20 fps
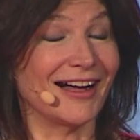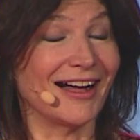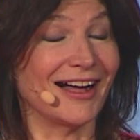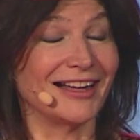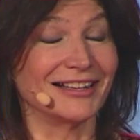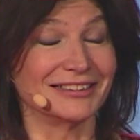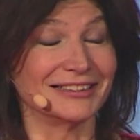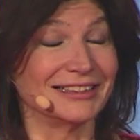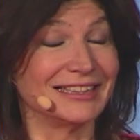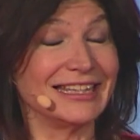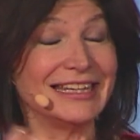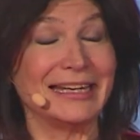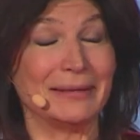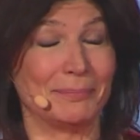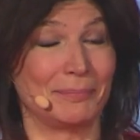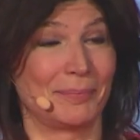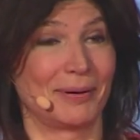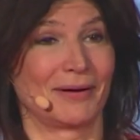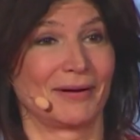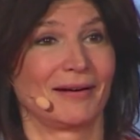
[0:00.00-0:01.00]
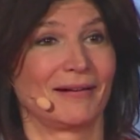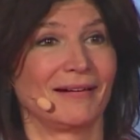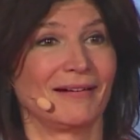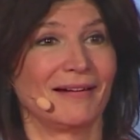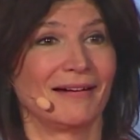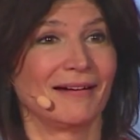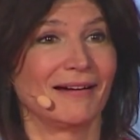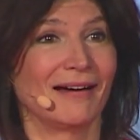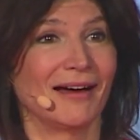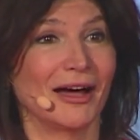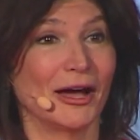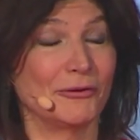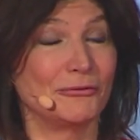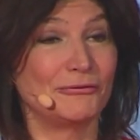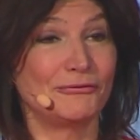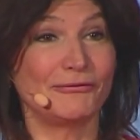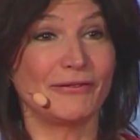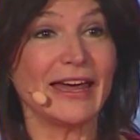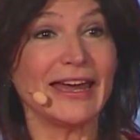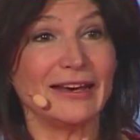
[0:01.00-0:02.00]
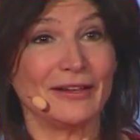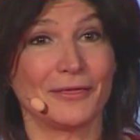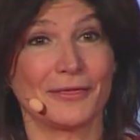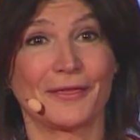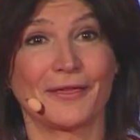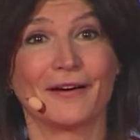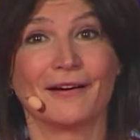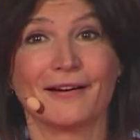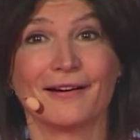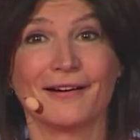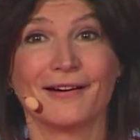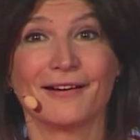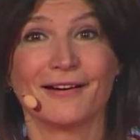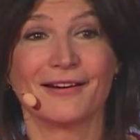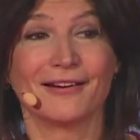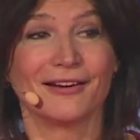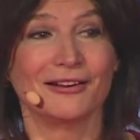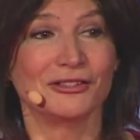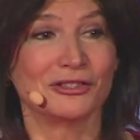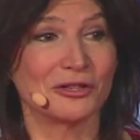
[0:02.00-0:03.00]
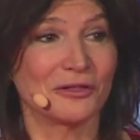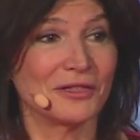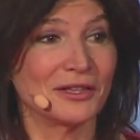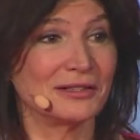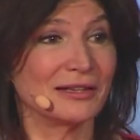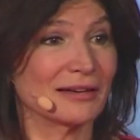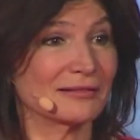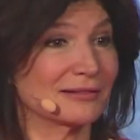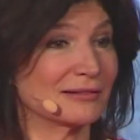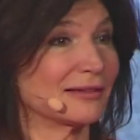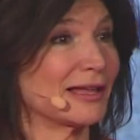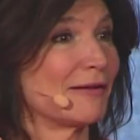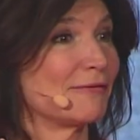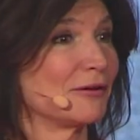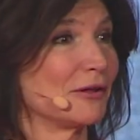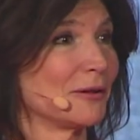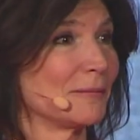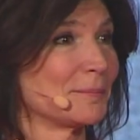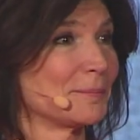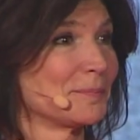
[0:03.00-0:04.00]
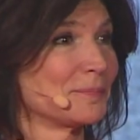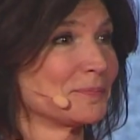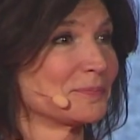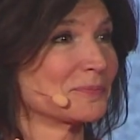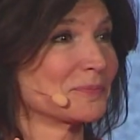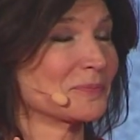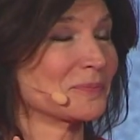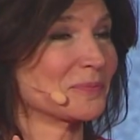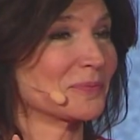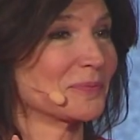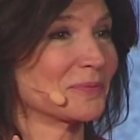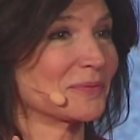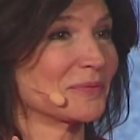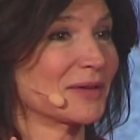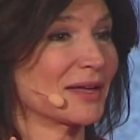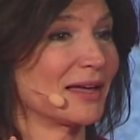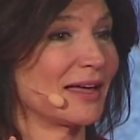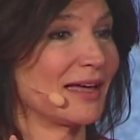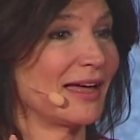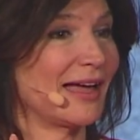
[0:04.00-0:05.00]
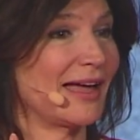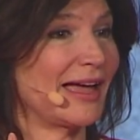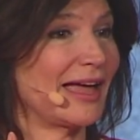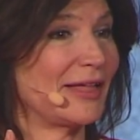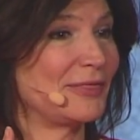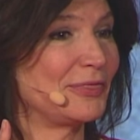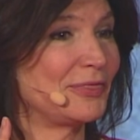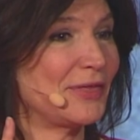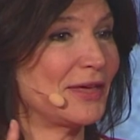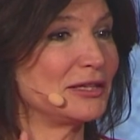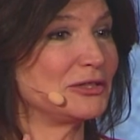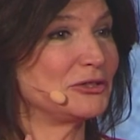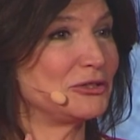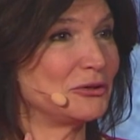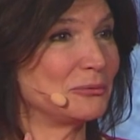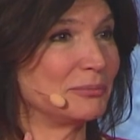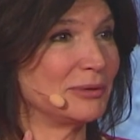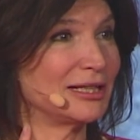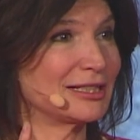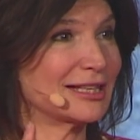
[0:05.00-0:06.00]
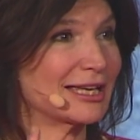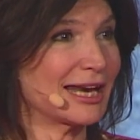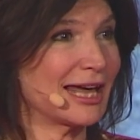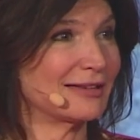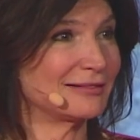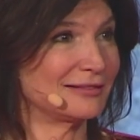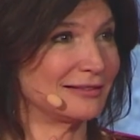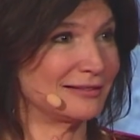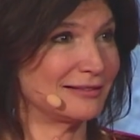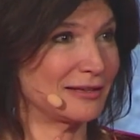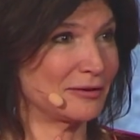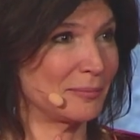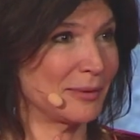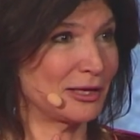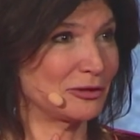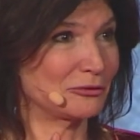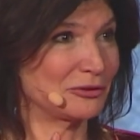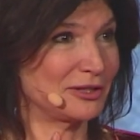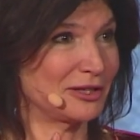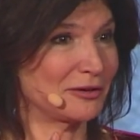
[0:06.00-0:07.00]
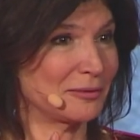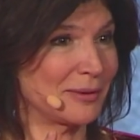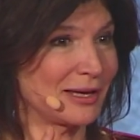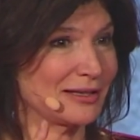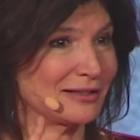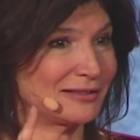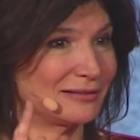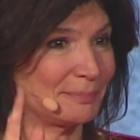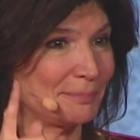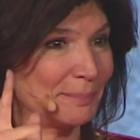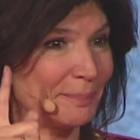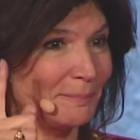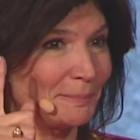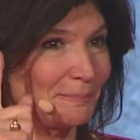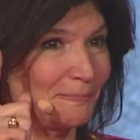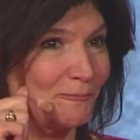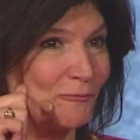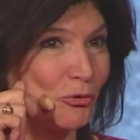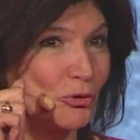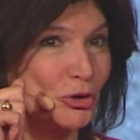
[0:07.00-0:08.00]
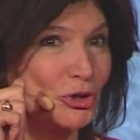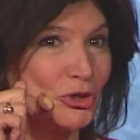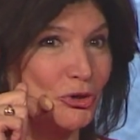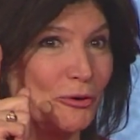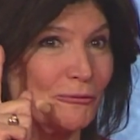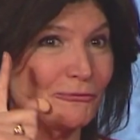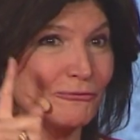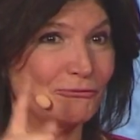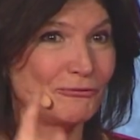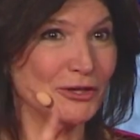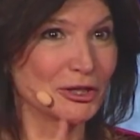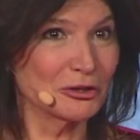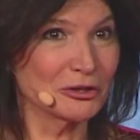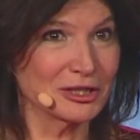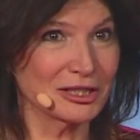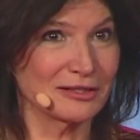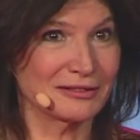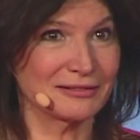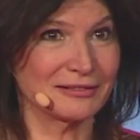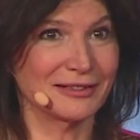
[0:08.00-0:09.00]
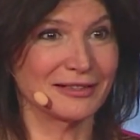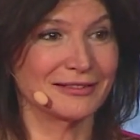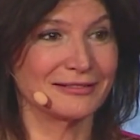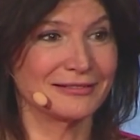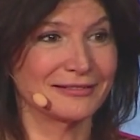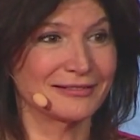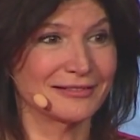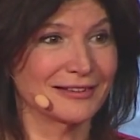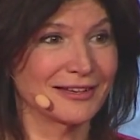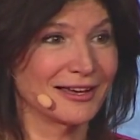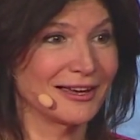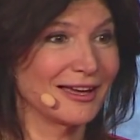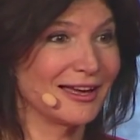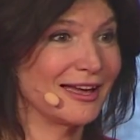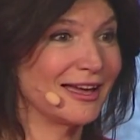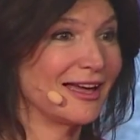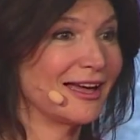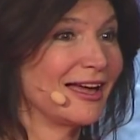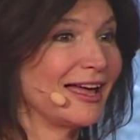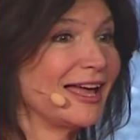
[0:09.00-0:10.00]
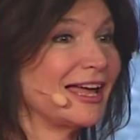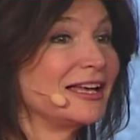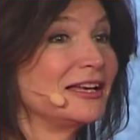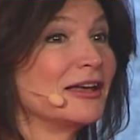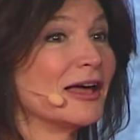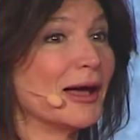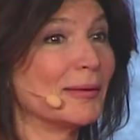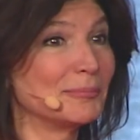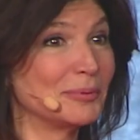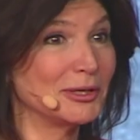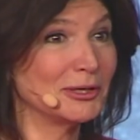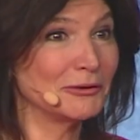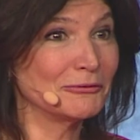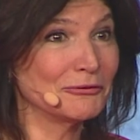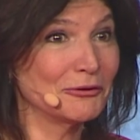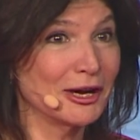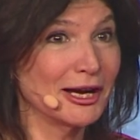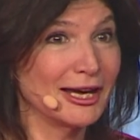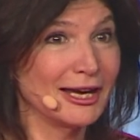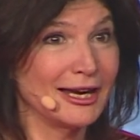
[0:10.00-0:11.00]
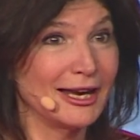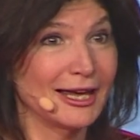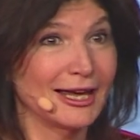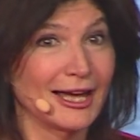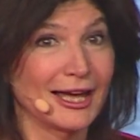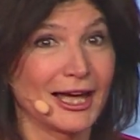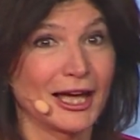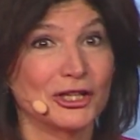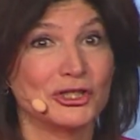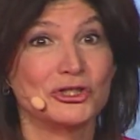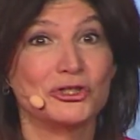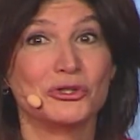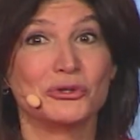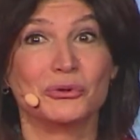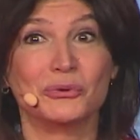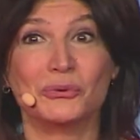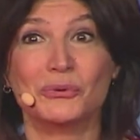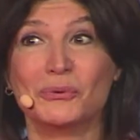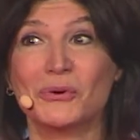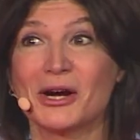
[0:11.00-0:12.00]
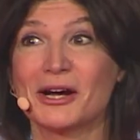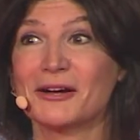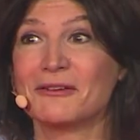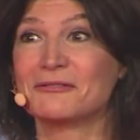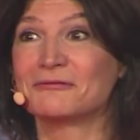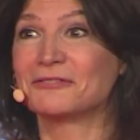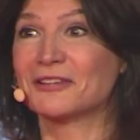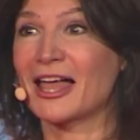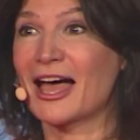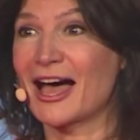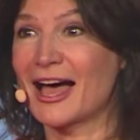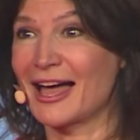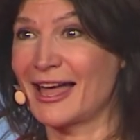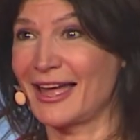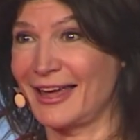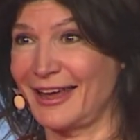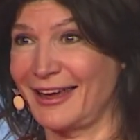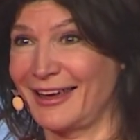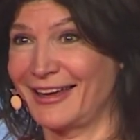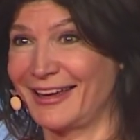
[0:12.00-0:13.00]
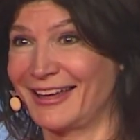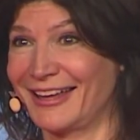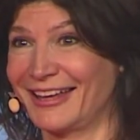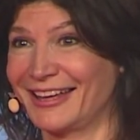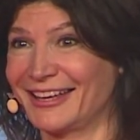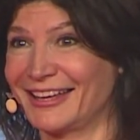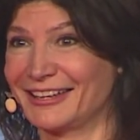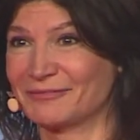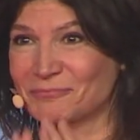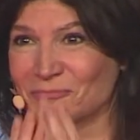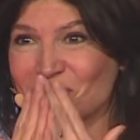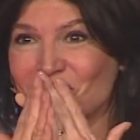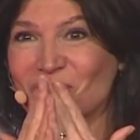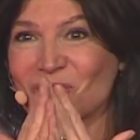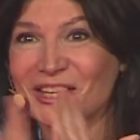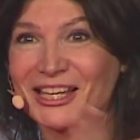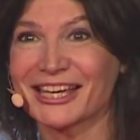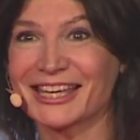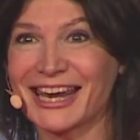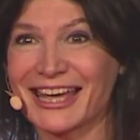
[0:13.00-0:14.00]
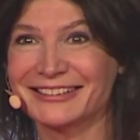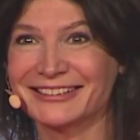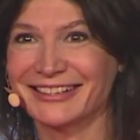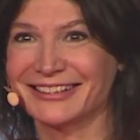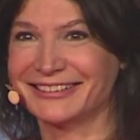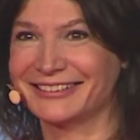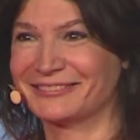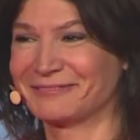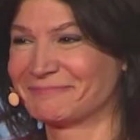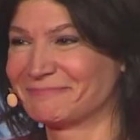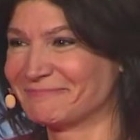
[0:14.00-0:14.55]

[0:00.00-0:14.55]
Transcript: a leap of faith to the next level. And thank you, mil gracias, hermanos y hermanas, for your fearlessness in not being afraid to fly. Gracias.